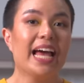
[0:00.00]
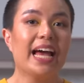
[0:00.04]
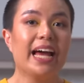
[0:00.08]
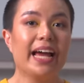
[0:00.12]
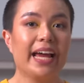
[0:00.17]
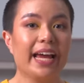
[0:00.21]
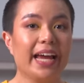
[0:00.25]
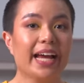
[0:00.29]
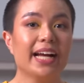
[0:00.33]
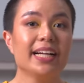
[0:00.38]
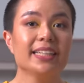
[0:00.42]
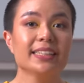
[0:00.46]

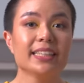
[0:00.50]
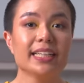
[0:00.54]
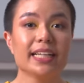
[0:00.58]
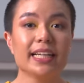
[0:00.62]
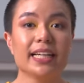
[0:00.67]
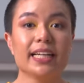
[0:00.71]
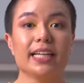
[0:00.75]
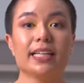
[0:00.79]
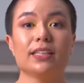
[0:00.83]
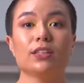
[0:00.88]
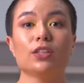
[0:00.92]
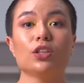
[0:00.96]
And
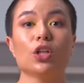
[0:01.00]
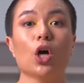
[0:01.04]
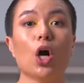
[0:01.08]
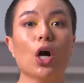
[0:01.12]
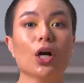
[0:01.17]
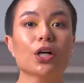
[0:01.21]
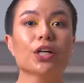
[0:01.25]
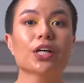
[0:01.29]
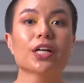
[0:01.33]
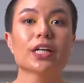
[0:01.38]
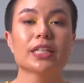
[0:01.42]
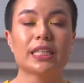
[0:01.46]
in
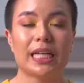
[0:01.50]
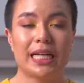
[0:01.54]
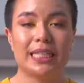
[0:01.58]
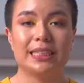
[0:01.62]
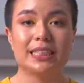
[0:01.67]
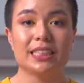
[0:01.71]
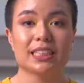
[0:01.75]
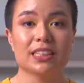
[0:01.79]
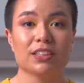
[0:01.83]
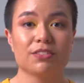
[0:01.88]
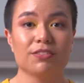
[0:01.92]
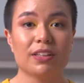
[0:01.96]
longer
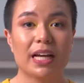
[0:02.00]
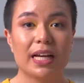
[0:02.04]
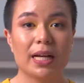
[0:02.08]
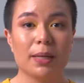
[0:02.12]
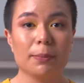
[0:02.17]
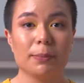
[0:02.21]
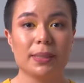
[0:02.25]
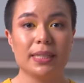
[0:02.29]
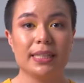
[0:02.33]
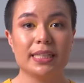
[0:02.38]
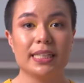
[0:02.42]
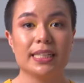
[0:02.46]
cases of
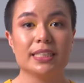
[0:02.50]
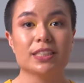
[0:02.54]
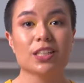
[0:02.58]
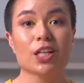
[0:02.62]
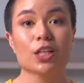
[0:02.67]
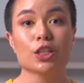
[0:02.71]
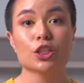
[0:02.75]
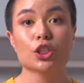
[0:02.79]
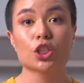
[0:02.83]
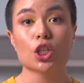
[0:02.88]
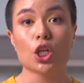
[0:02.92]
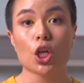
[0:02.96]
diabetes,
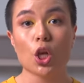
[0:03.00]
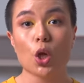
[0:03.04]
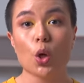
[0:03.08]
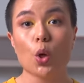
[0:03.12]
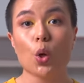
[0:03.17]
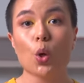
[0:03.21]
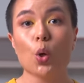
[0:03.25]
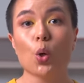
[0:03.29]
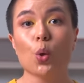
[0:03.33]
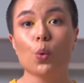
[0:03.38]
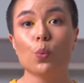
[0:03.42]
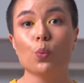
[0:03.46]

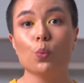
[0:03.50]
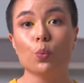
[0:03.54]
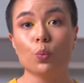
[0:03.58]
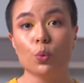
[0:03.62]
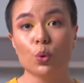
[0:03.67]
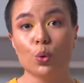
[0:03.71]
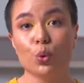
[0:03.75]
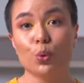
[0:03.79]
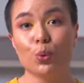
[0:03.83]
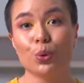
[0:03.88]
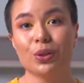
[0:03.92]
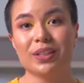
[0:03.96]
slow
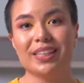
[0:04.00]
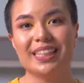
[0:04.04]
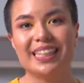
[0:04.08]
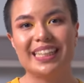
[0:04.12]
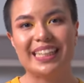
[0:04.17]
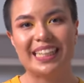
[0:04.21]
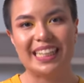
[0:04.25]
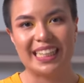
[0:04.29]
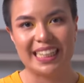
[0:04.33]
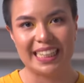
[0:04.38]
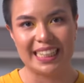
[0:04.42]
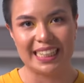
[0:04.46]
wound
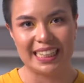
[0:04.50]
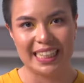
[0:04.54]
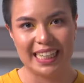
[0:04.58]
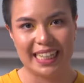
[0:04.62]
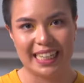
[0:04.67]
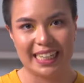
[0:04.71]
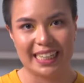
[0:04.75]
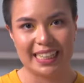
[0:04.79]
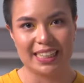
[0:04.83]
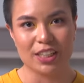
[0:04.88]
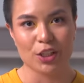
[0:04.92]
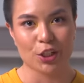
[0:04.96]

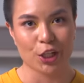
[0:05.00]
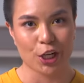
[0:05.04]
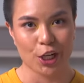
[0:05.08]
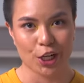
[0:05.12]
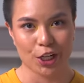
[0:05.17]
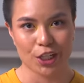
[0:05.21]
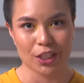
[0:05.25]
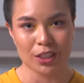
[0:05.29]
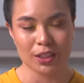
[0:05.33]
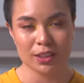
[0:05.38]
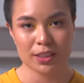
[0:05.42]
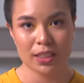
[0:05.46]
healing
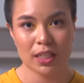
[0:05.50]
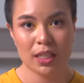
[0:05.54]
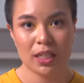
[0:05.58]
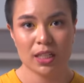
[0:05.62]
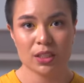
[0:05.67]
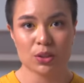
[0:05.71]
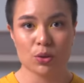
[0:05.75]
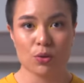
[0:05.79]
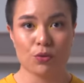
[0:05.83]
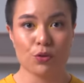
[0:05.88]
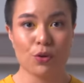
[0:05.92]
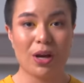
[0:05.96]
occurs.
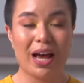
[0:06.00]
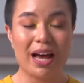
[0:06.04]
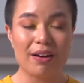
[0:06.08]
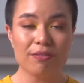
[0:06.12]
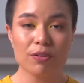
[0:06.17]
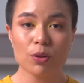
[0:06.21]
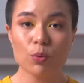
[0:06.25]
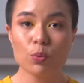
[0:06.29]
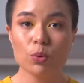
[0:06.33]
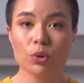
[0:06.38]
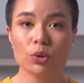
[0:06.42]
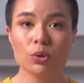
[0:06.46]
So if you have
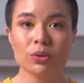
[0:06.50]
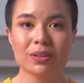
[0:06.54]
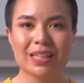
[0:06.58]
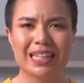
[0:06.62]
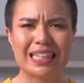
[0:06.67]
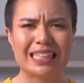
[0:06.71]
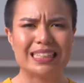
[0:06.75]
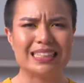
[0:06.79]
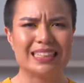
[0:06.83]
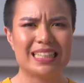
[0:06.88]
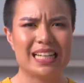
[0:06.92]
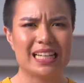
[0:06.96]
a wound that
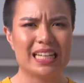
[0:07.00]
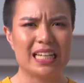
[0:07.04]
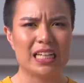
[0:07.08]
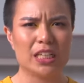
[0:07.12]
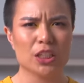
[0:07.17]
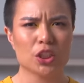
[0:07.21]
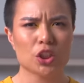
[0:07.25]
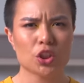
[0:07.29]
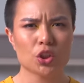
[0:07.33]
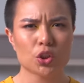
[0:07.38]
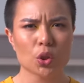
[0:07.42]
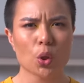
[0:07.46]
is taking
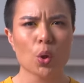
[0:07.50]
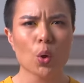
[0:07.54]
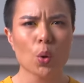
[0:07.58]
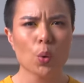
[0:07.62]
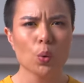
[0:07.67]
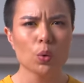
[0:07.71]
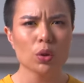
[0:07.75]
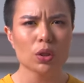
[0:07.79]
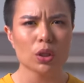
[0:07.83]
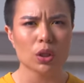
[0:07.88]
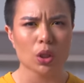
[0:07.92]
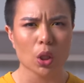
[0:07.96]
so
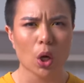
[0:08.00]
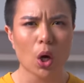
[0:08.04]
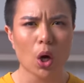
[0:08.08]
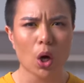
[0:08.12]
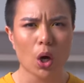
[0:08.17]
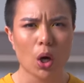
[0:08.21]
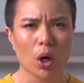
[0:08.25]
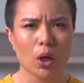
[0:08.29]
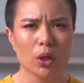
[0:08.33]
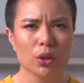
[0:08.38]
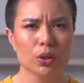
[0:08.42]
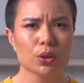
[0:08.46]

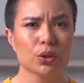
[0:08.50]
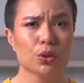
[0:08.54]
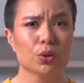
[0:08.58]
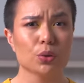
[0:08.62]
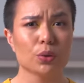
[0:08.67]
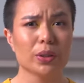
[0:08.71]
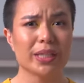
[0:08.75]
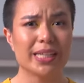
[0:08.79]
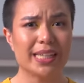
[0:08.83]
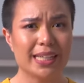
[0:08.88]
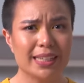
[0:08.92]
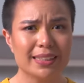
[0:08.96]
long to
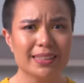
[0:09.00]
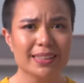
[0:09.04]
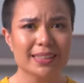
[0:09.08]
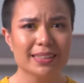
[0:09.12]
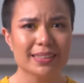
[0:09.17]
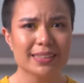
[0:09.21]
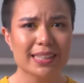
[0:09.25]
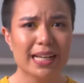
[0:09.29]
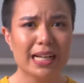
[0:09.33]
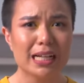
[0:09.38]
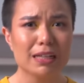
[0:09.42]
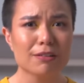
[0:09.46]
heal
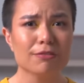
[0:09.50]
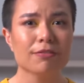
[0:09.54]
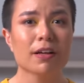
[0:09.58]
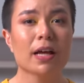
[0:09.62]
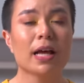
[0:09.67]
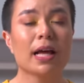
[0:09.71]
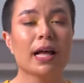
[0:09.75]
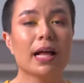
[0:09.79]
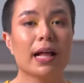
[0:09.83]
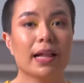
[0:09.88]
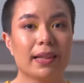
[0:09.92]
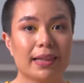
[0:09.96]
itself,
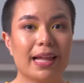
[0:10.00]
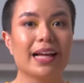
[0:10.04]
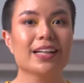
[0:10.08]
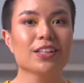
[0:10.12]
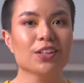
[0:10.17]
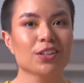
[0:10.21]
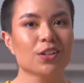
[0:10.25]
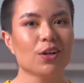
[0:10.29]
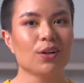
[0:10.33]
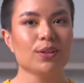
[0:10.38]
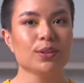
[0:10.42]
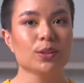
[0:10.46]
that
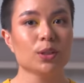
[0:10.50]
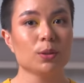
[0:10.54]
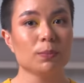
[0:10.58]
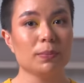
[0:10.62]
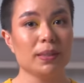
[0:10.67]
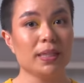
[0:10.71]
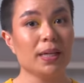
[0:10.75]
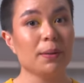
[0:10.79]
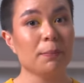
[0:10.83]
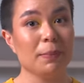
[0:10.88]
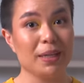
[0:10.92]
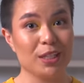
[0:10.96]
could also
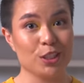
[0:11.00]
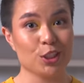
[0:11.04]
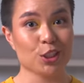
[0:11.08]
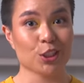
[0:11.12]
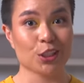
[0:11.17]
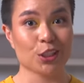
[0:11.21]
be a major